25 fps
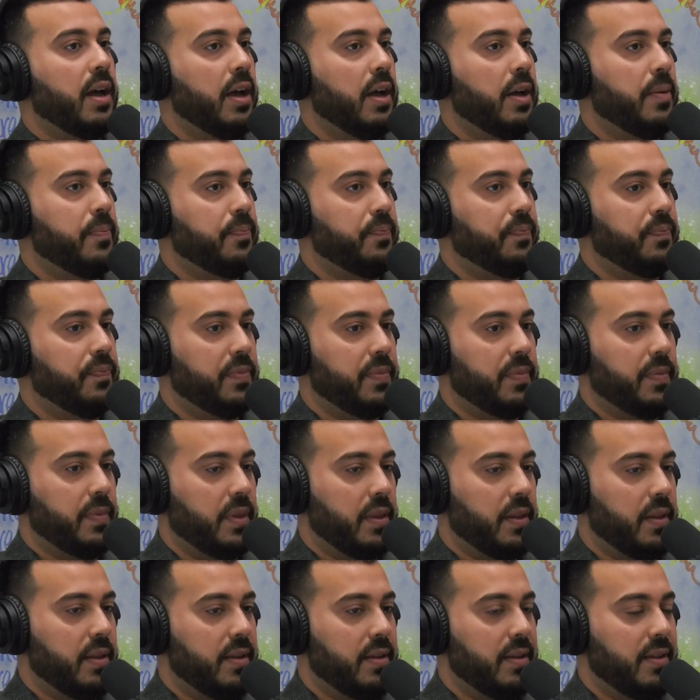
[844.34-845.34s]

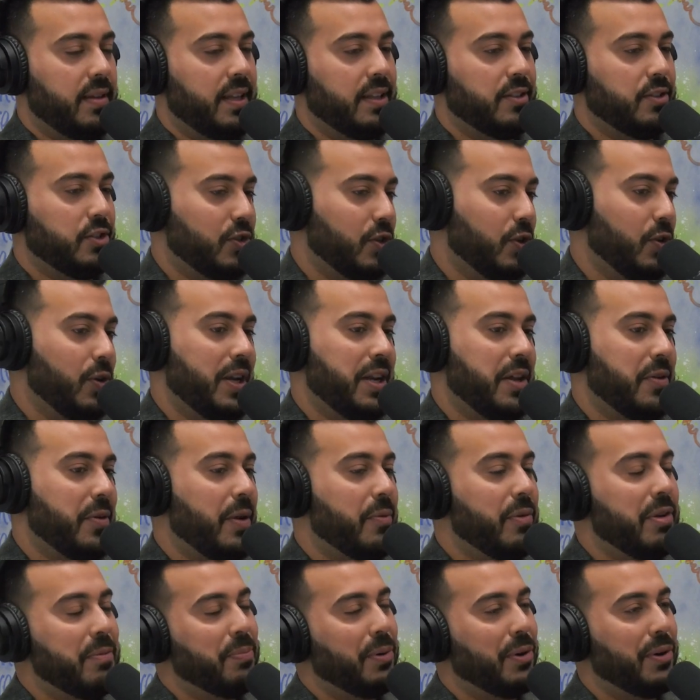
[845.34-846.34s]
And so
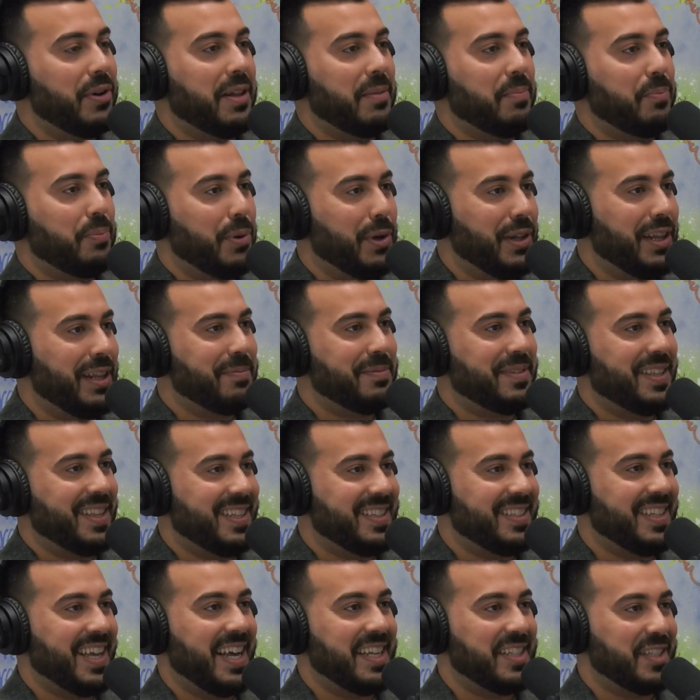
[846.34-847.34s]
anyway, we pull up to
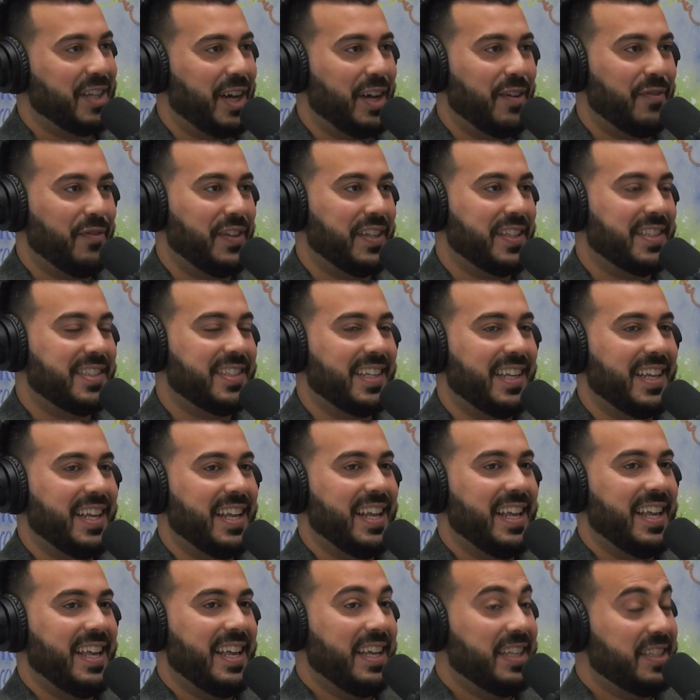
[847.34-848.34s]
this guy's office.
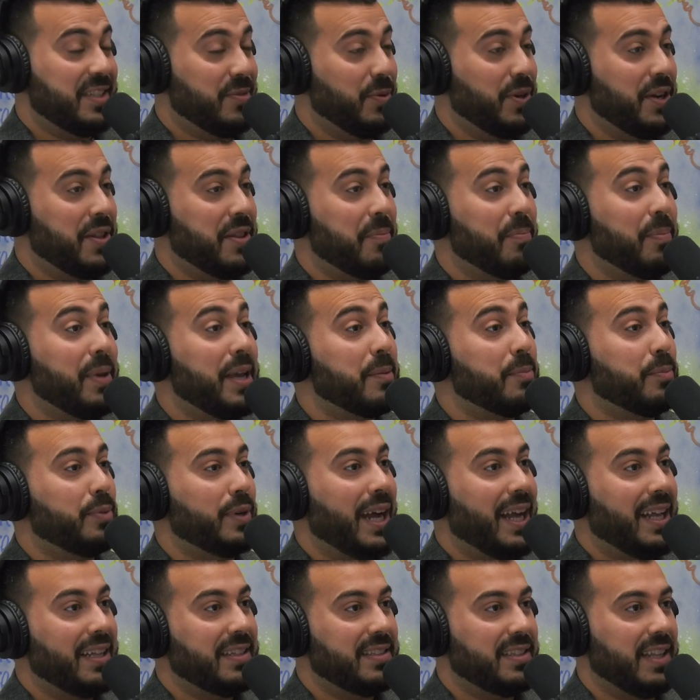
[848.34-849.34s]
It's one of the big
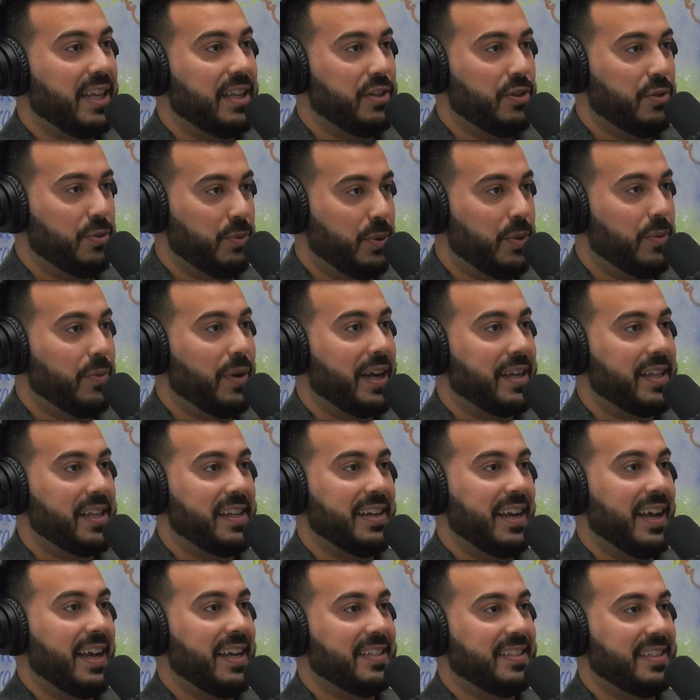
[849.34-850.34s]
brands that you would
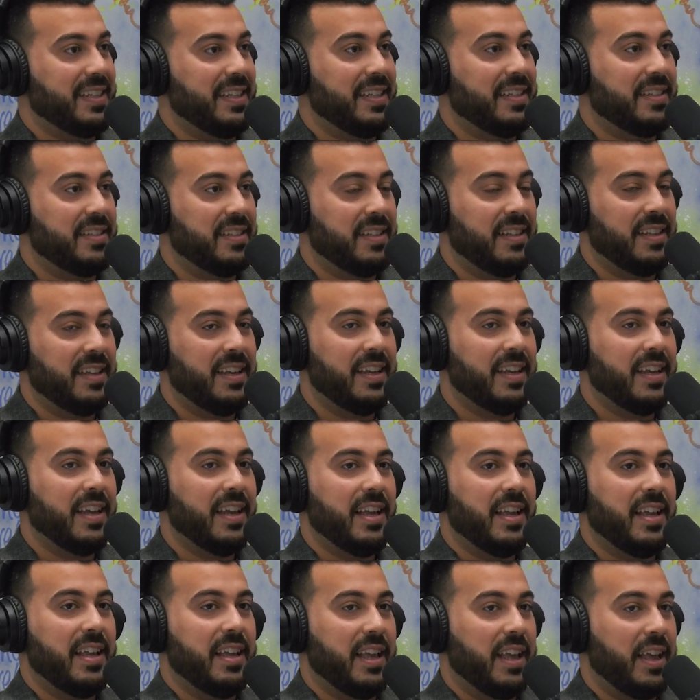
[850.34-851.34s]
recognize easily.
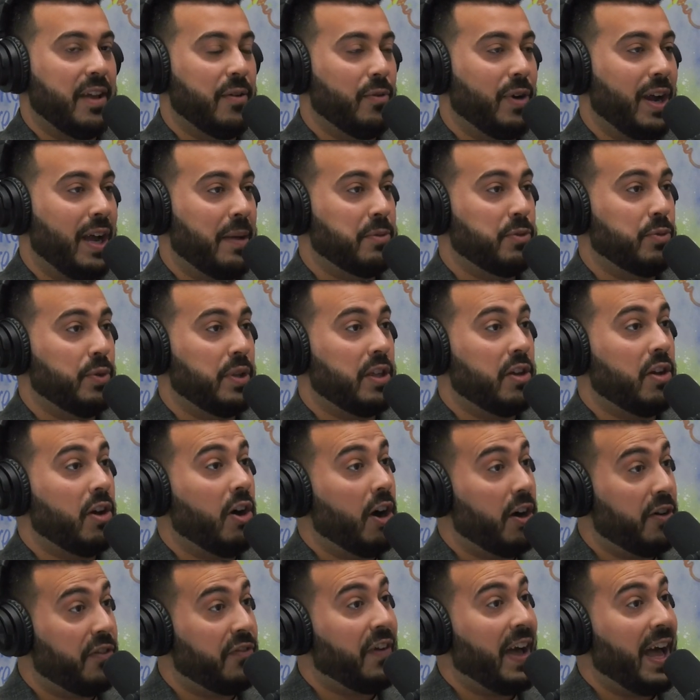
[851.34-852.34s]
It rhymes with
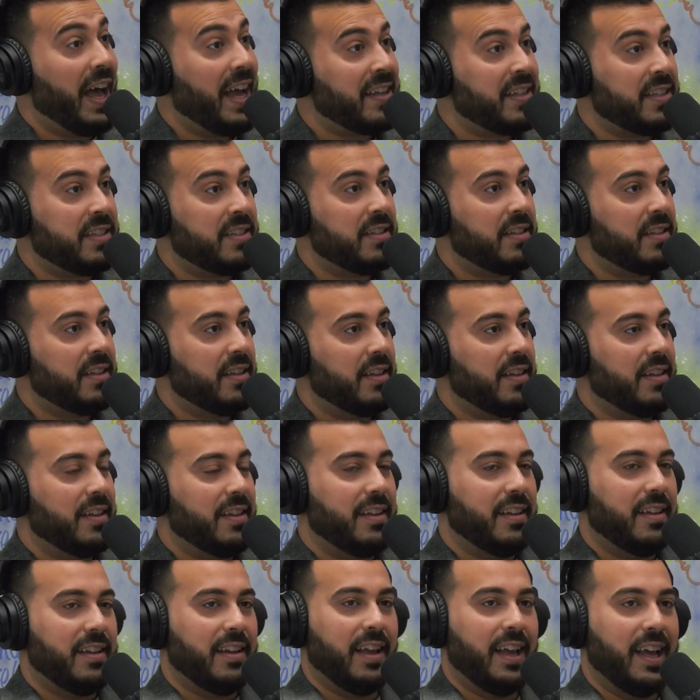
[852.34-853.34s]
Carfax.
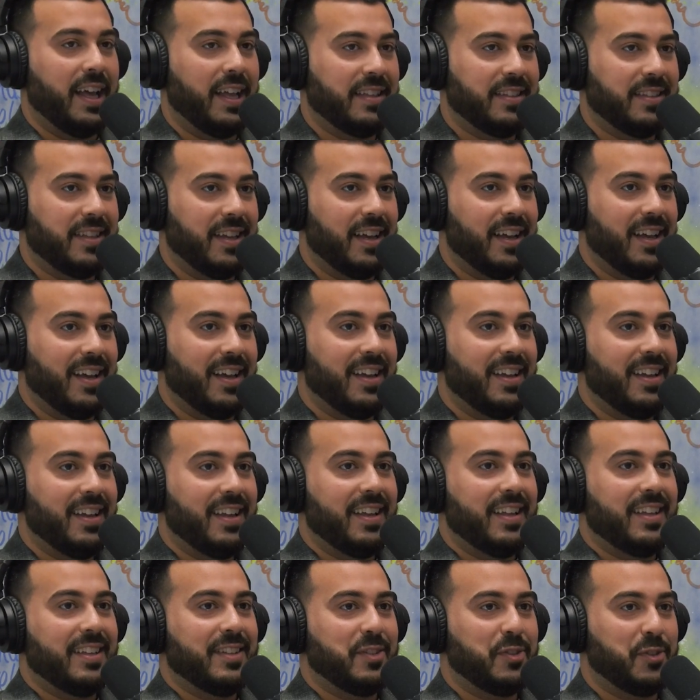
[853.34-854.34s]
And
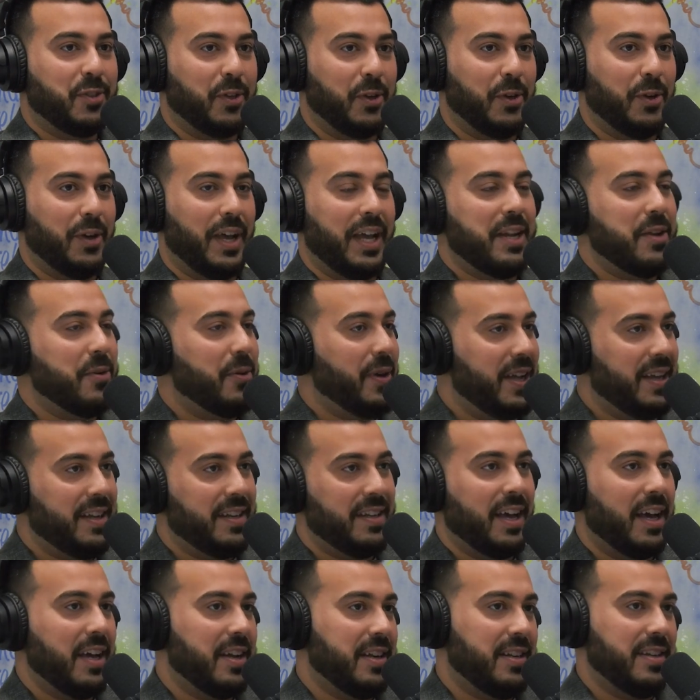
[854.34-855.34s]
so anyway,
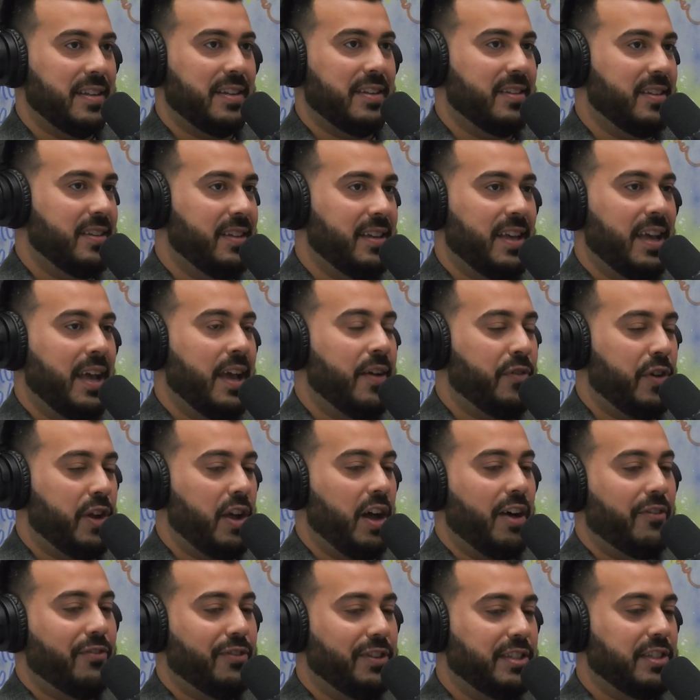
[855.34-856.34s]
not every
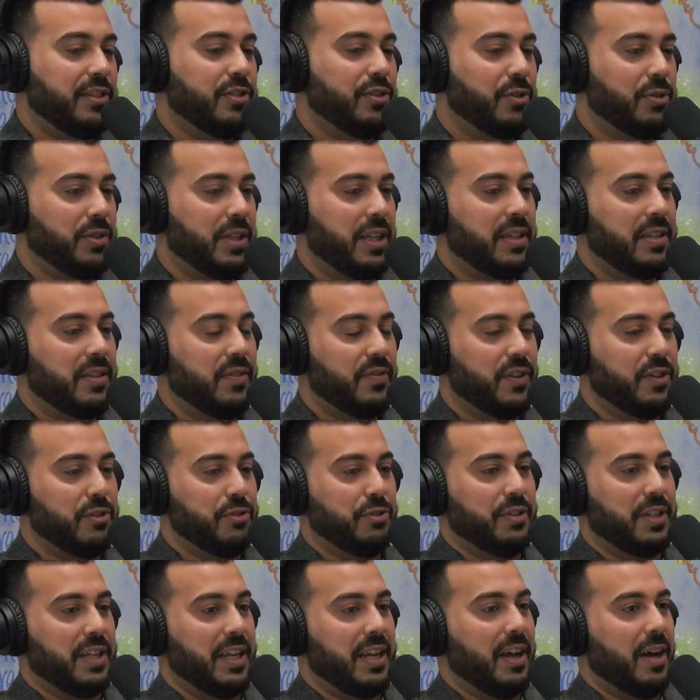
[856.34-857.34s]
office is owned
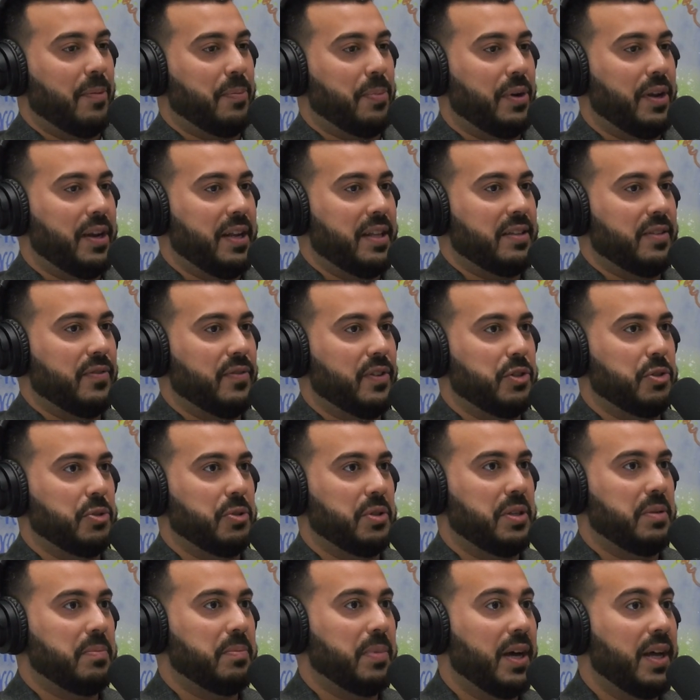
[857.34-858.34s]
individually and operated
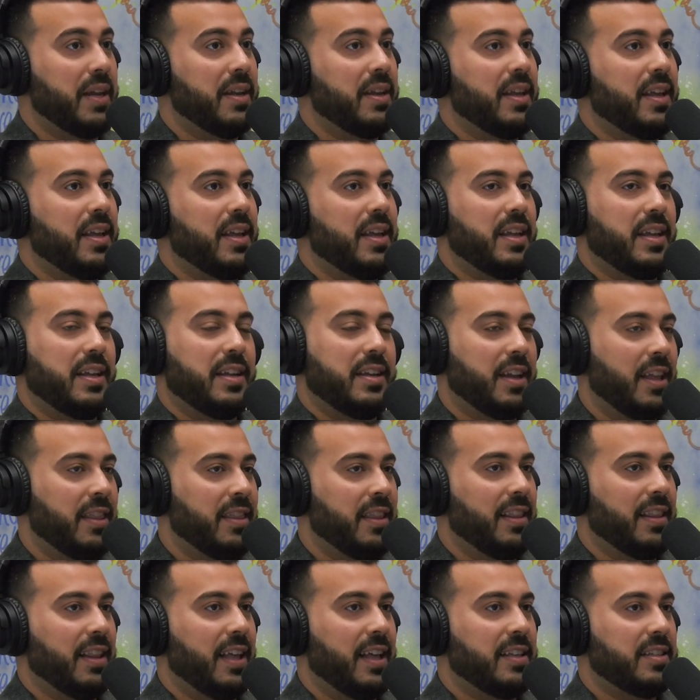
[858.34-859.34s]
individually, but
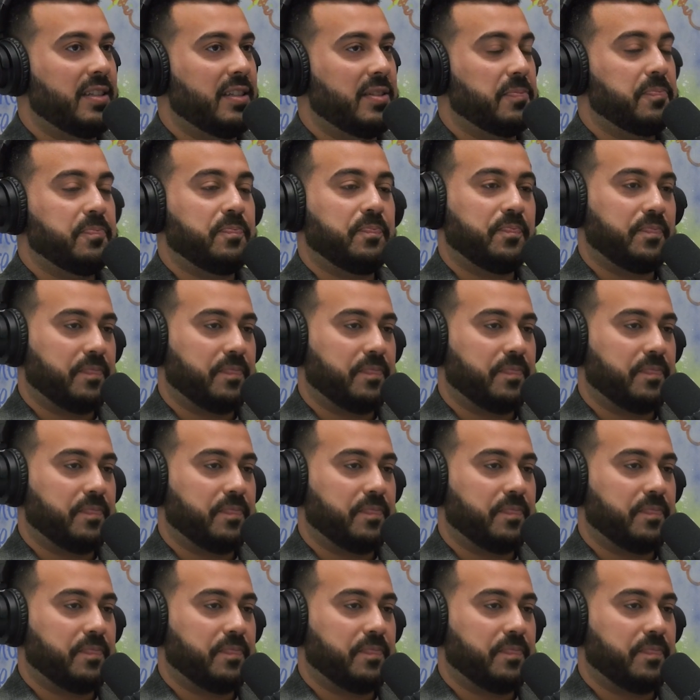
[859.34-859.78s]
nonetheless,